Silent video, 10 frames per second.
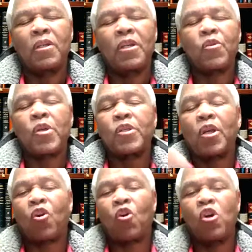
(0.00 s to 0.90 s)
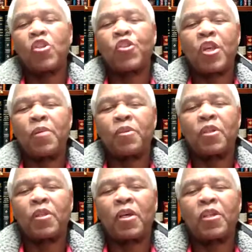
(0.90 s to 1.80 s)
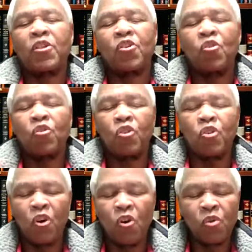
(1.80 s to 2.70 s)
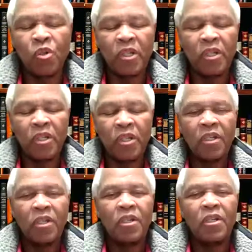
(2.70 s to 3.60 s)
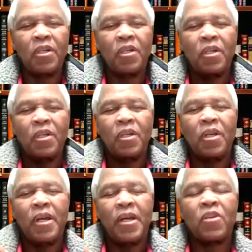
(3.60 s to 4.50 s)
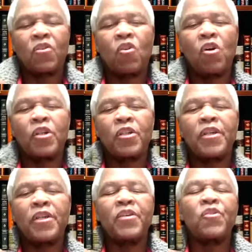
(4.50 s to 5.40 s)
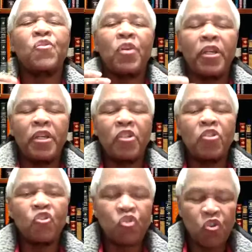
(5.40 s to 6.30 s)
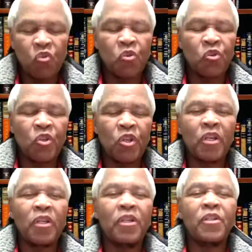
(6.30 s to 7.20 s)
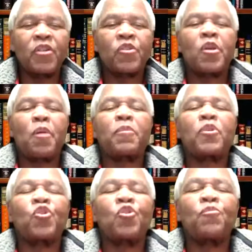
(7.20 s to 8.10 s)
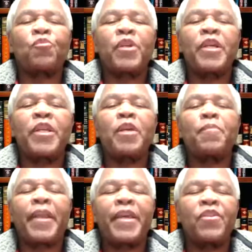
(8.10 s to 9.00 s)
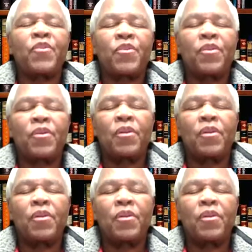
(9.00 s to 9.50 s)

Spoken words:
it is a concept that is not known, and God is introducing discipleship in a place.